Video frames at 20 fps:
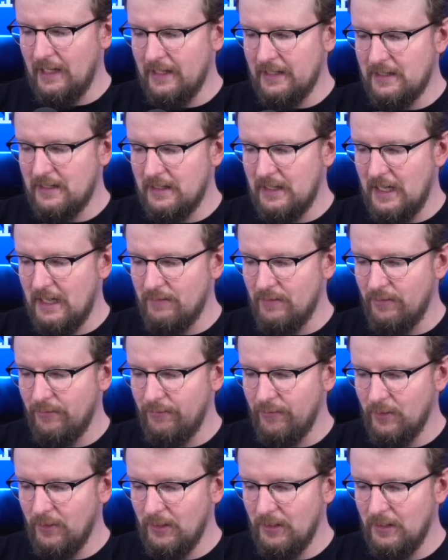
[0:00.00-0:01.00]
I like that they have a
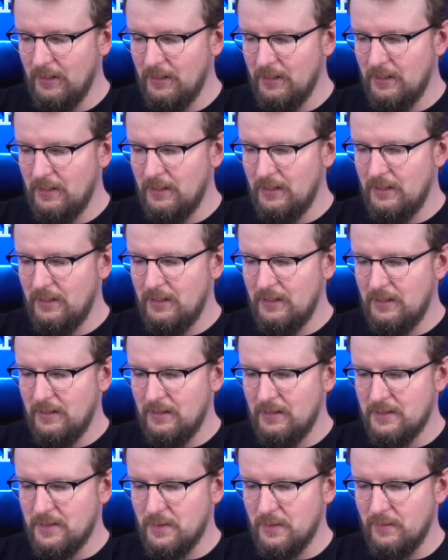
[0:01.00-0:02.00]
full
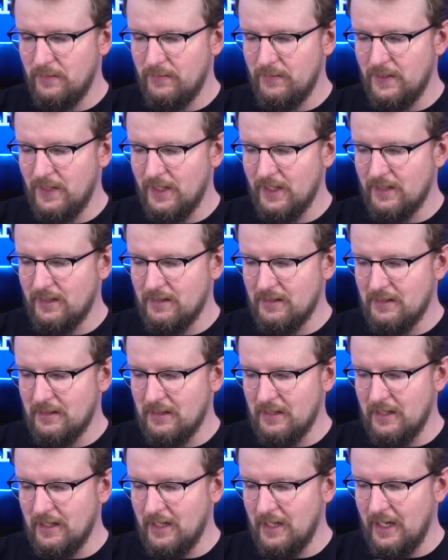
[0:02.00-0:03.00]
sort of
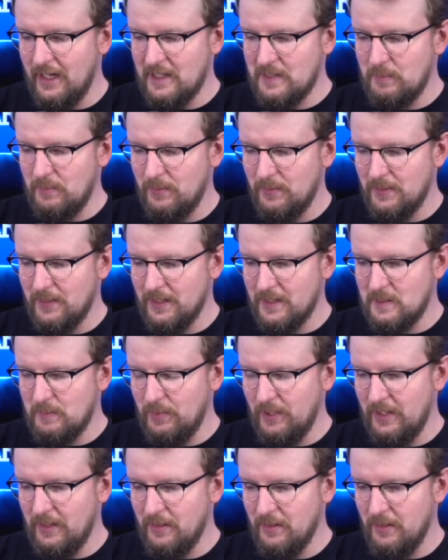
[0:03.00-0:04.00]

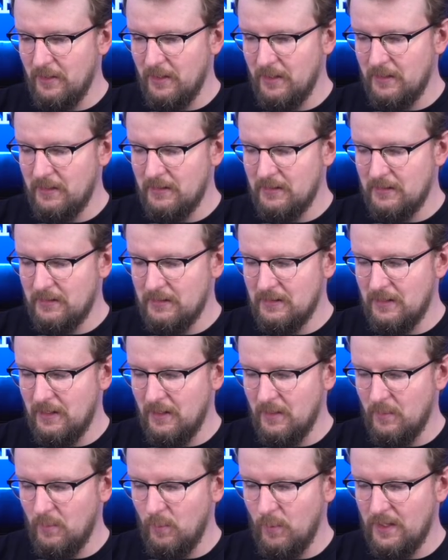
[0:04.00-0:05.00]
explainer
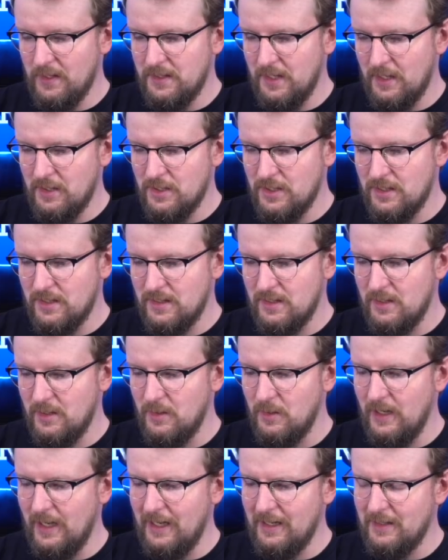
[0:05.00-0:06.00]
on what dungeons
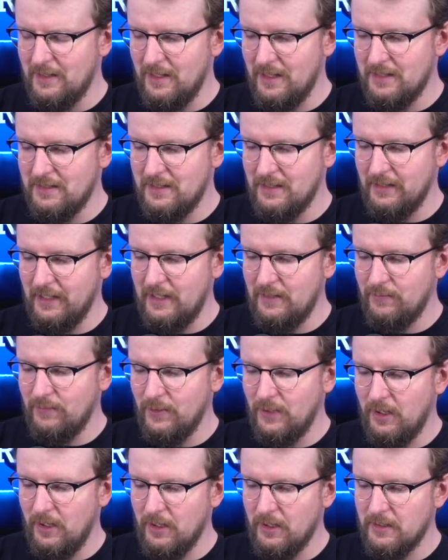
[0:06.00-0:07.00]
do, and
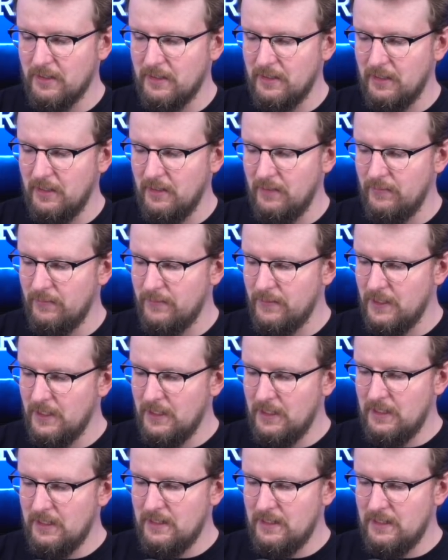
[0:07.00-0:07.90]
delightful art of